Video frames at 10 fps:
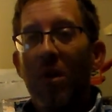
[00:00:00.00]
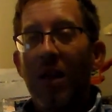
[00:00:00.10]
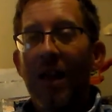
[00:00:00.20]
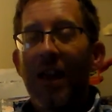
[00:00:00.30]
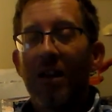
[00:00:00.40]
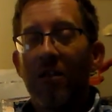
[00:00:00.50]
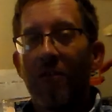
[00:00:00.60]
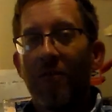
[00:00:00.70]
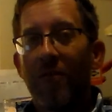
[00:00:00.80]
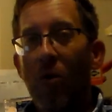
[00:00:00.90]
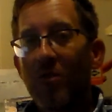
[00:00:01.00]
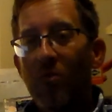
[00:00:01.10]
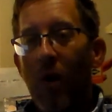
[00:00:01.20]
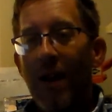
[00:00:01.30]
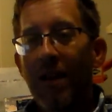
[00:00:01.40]
It had a
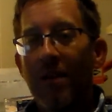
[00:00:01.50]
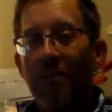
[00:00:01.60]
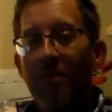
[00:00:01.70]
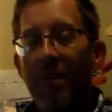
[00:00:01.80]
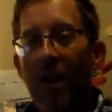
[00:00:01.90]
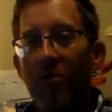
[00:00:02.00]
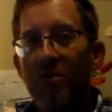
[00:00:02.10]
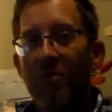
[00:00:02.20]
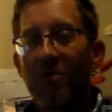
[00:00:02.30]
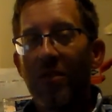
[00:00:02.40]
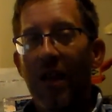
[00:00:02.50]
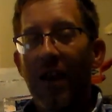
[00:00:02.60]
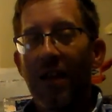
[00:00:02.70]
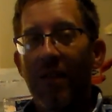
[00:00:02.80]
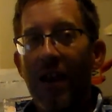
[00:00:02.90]
Volkswagen.
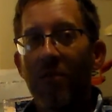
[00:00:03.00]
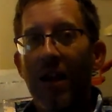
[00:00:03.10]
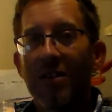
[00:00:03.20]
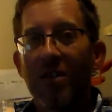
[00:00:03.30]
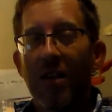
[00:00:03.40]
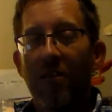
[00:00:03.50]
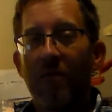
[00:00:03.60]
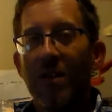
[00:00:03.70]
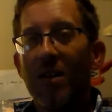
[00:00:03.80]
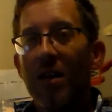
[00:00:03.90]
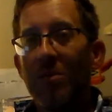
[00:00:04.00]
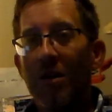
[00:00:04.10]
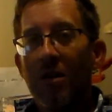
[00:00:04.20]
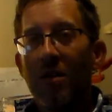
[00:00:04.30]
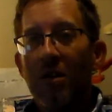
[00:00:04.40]
That one actually had a
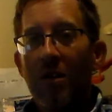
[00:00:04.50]
VW